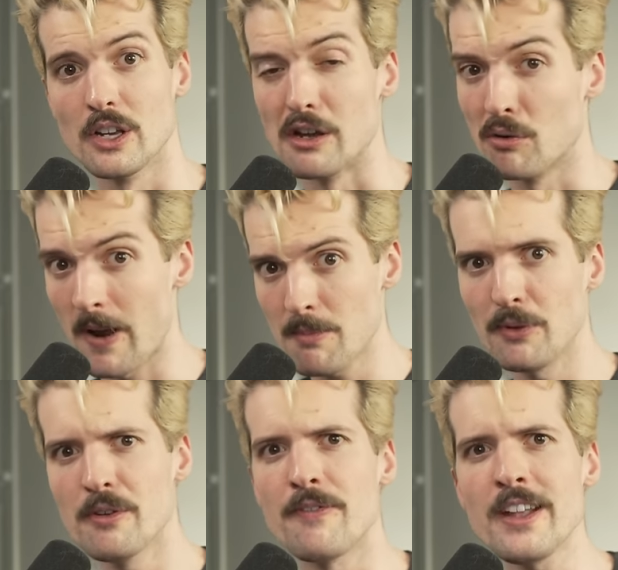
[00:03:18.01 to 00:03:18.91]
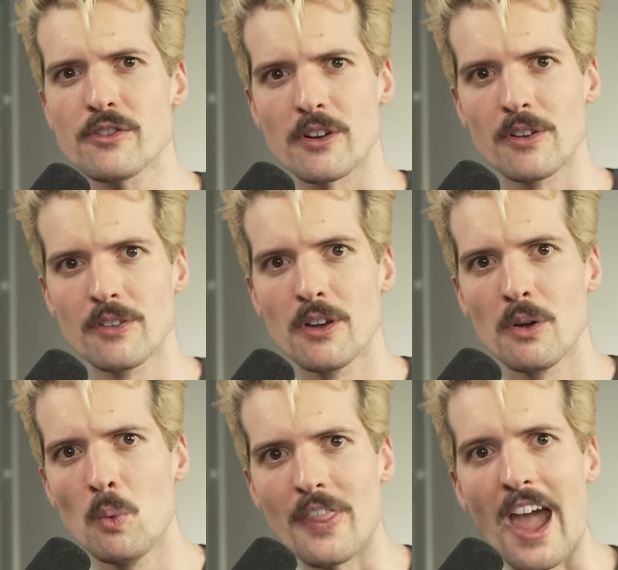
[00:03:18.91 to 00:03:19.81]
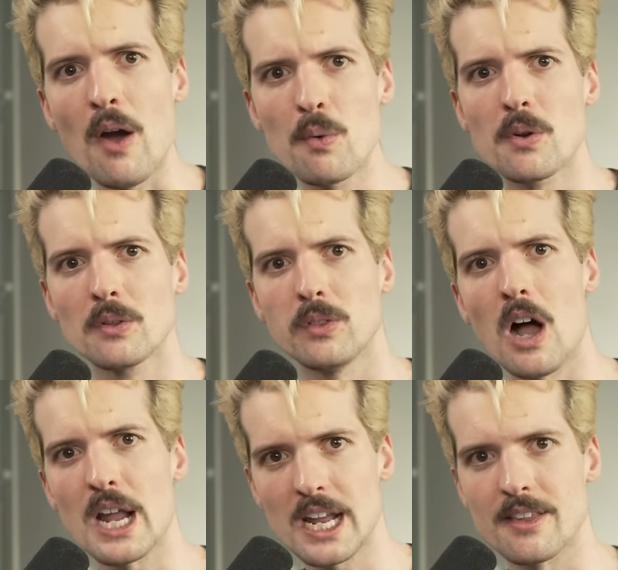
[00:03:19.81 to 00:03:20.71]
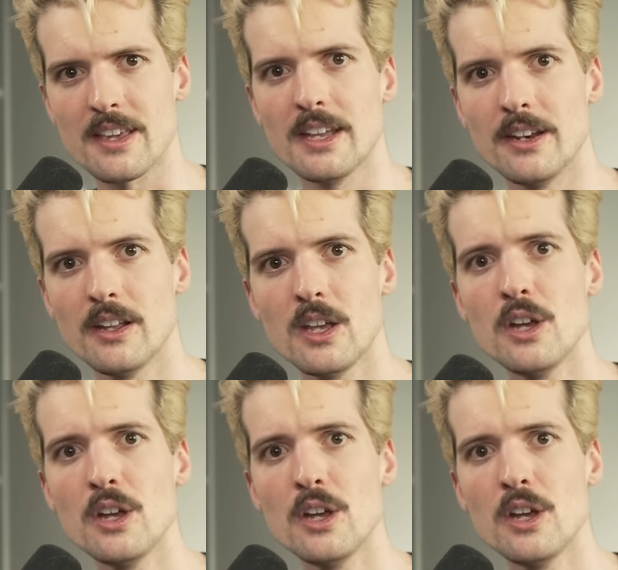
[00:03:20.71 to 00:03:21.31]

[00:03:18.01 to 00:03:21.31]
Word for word: incredible new features without locking us in